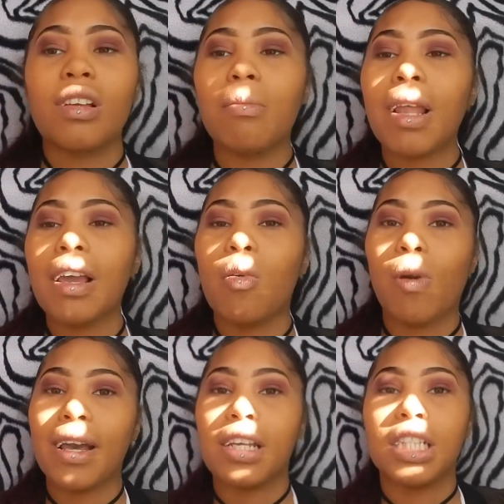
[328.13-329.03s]
I'm like
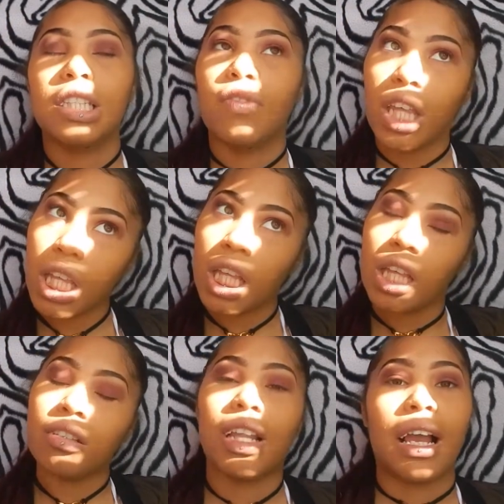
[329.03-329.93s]
white as thick.
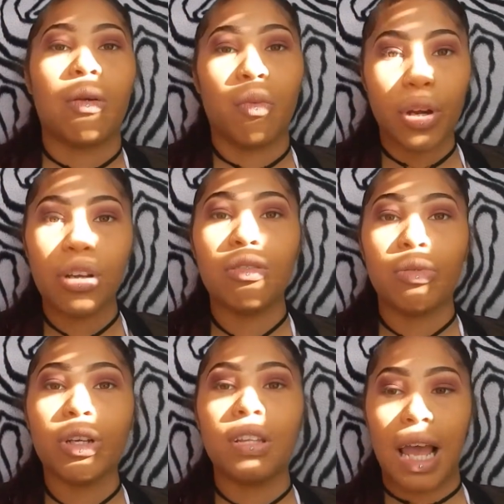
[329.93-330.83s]
Like I'm real,
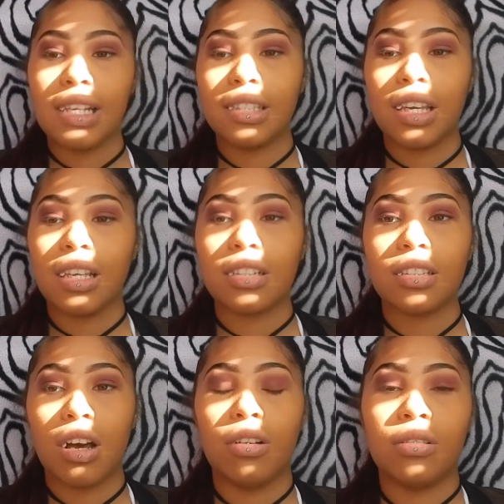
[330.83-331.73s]
real light skinned,
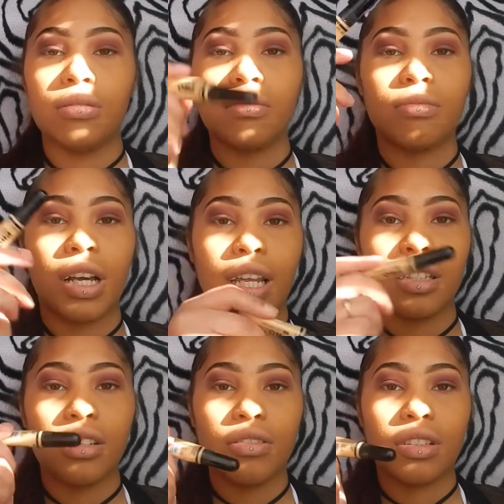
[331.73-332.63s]
so I like
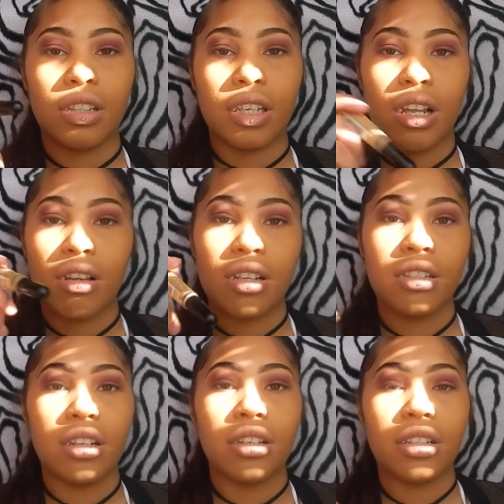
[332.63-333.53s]
to use the yellow
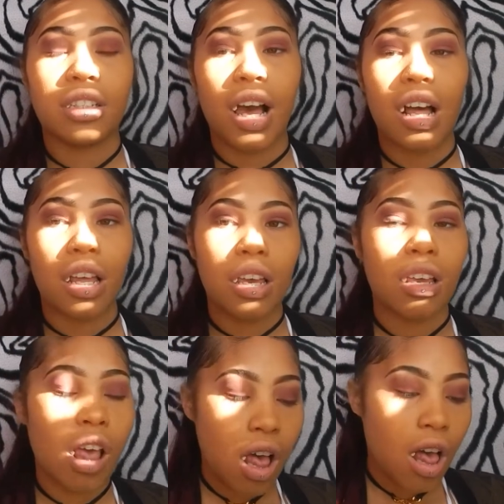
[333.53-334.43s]
concealer to highlight.
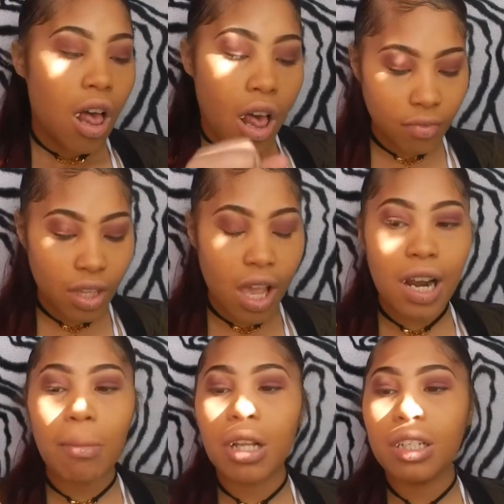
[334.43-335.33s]

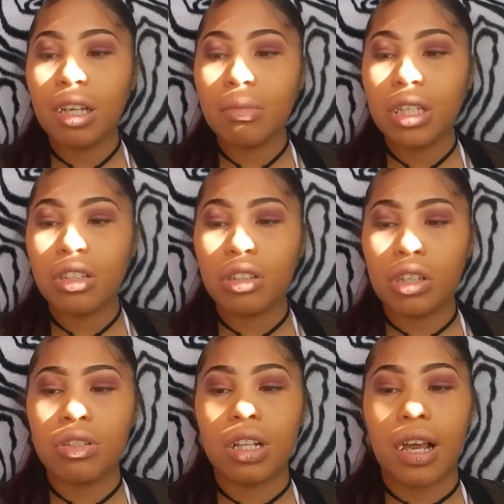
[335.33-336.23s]
And I'm only going to be
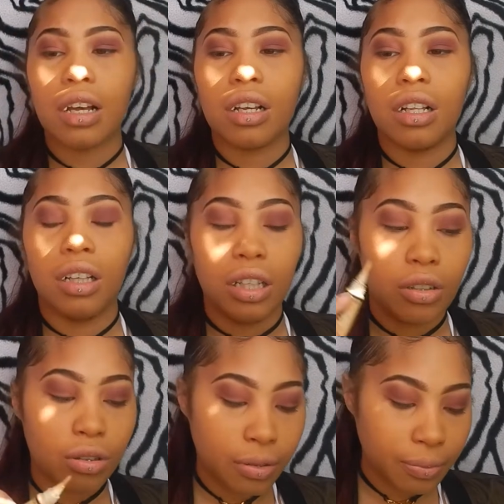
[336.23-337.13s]
using like a
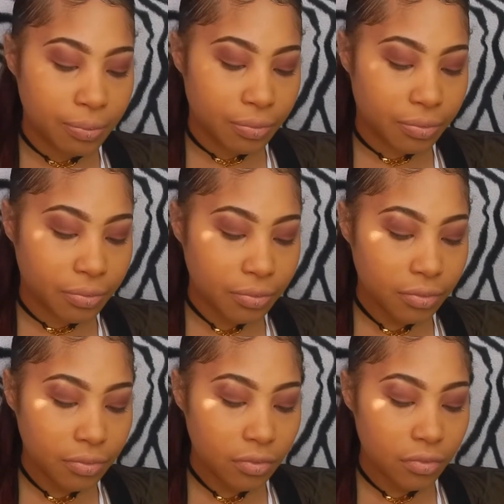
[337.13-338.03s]
little,
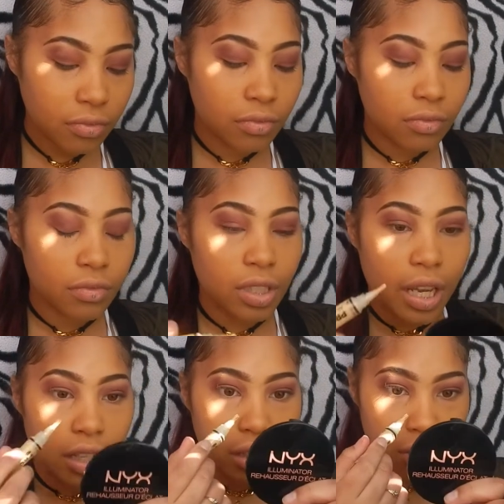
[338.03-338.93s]

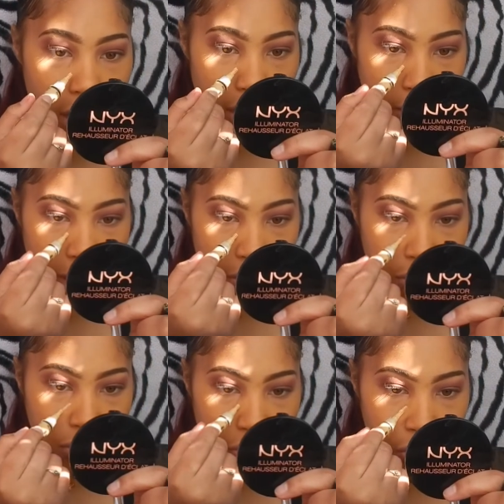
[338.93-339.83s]
like a little highlight. I'm not
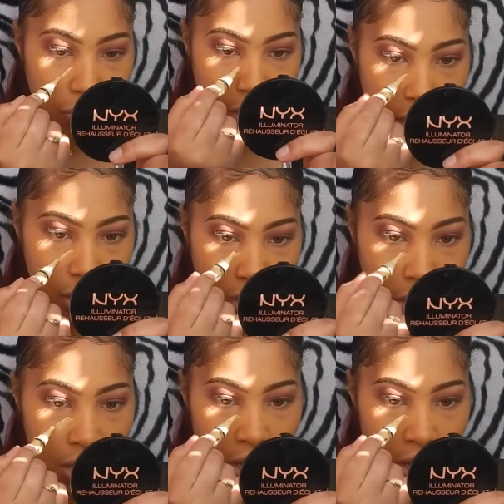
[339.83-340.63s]
doing too much.